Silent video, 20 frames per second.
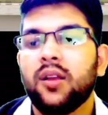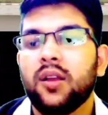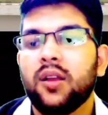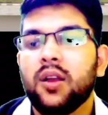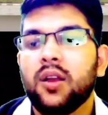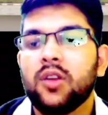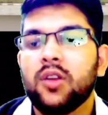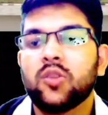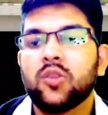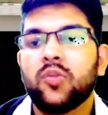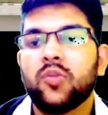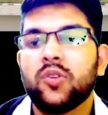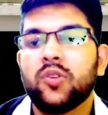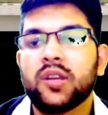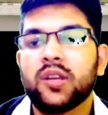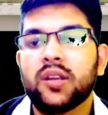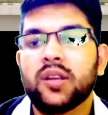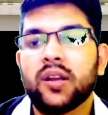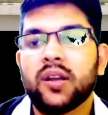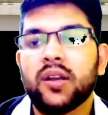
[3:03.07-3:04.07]
So for
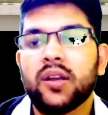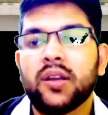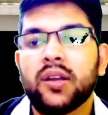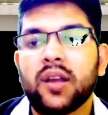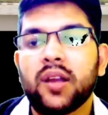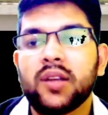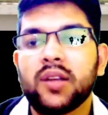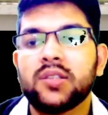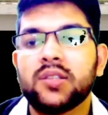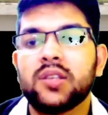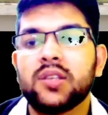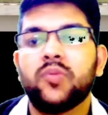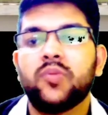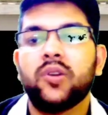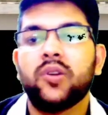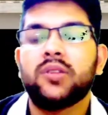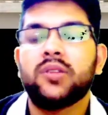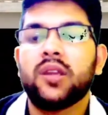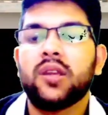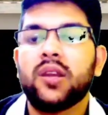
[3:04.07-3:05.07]
general content
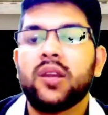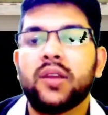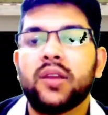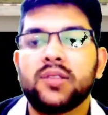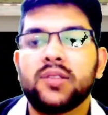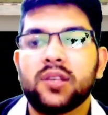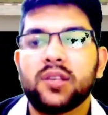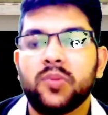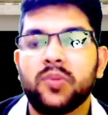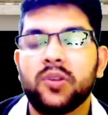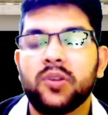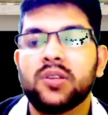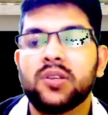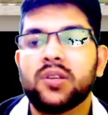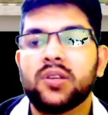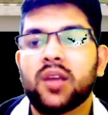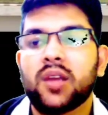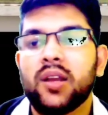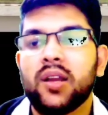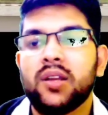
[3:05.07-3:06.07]
96.3 96
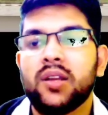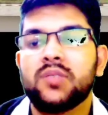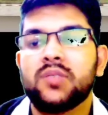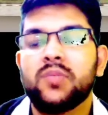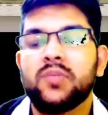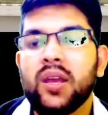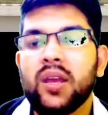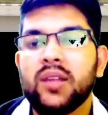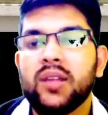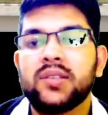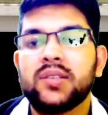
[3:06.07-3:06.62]
percentile it is male